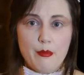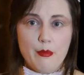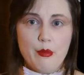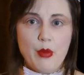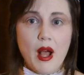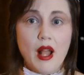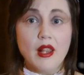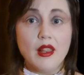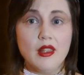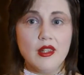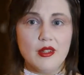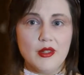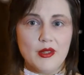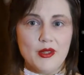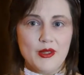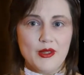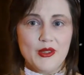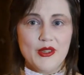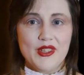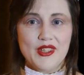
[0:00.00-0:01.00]

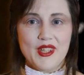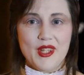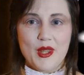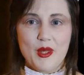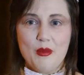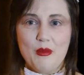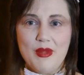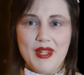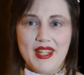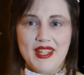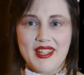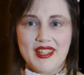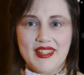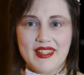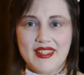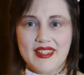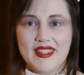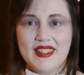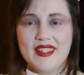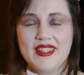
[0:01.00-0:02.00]
butlers to the
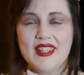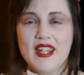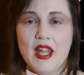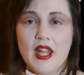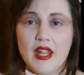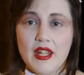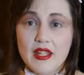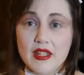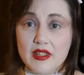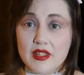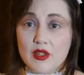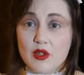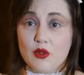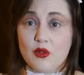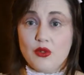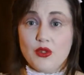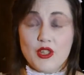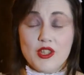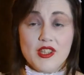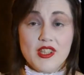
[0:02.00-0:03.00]
mix. It's the
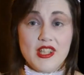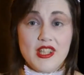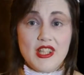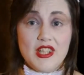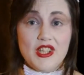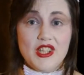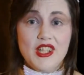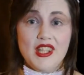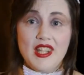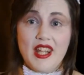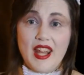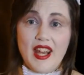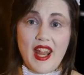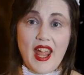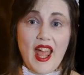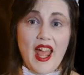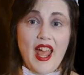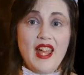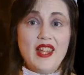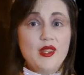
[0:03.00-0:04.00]
first edition that
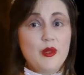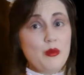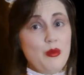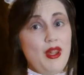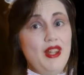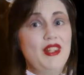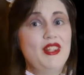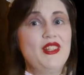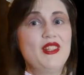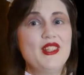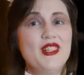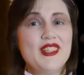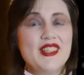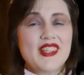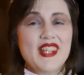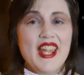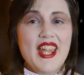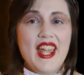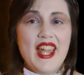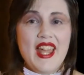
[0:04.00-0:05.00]
has butlers
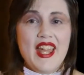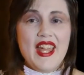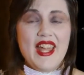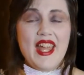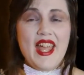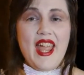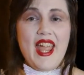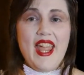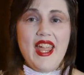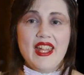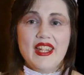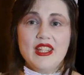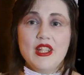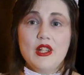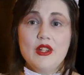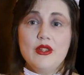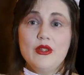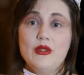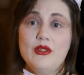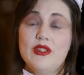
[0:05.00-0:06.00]
and
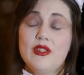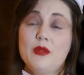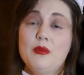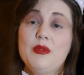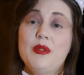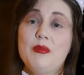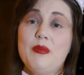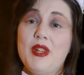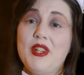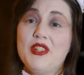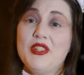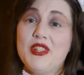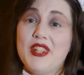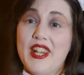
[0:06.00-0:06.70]
includes some special